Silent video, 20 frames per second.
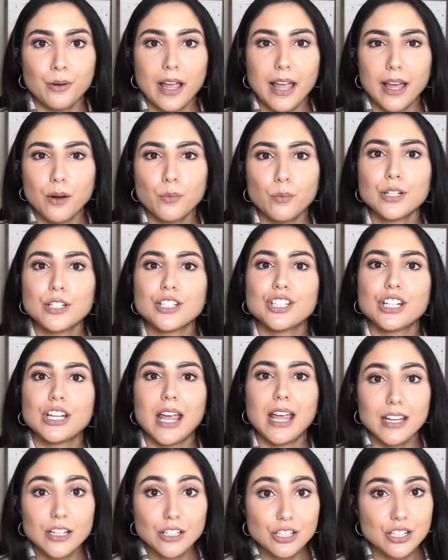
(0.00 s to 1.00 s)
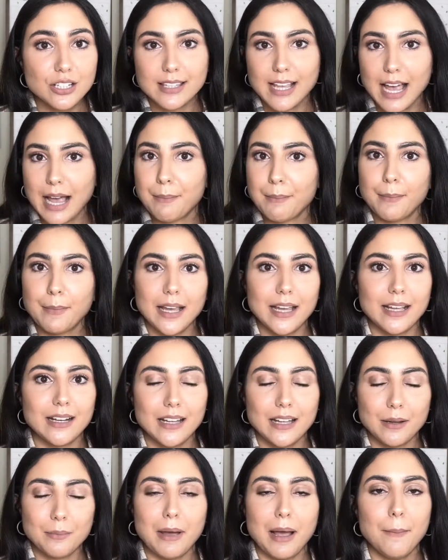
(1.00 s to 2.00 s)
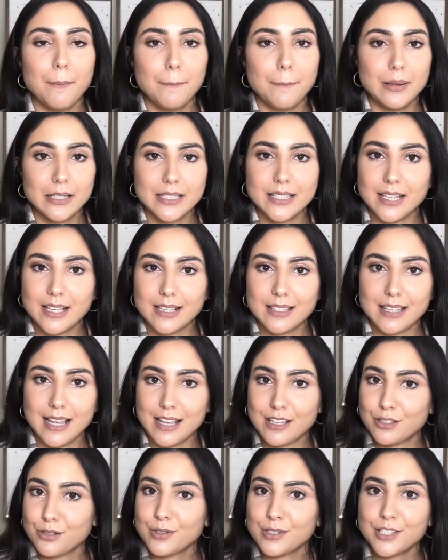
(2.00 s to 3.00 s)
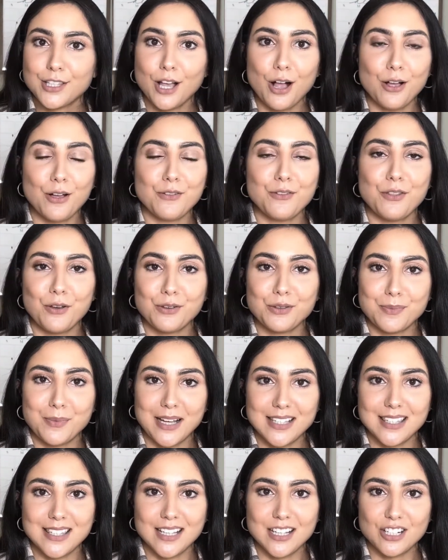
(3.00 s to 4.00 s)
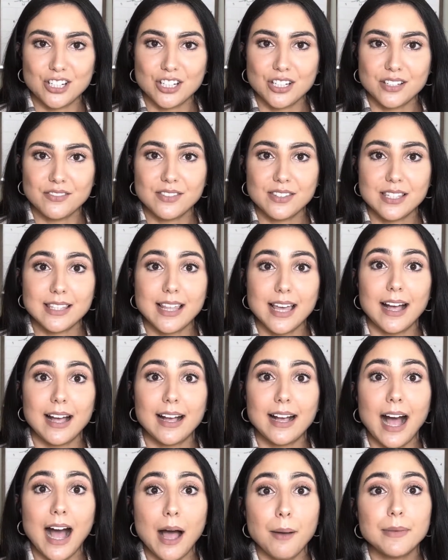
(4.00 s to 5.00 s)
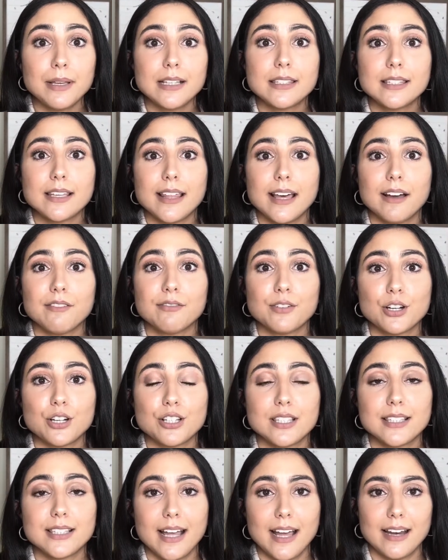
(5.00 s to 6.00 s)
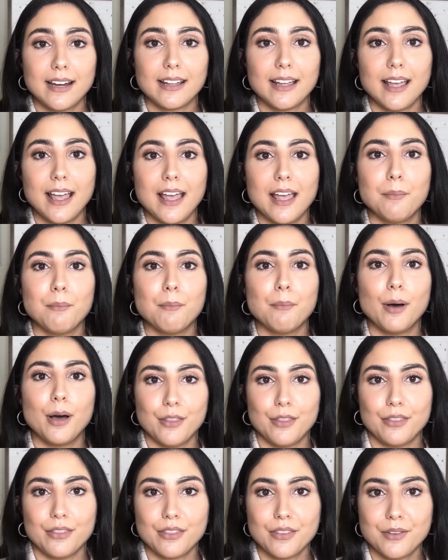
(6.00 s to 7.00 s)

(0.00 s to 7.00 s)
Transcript: and what changes I made in my business as a result of those mindset shifts that got me to that first 10K month.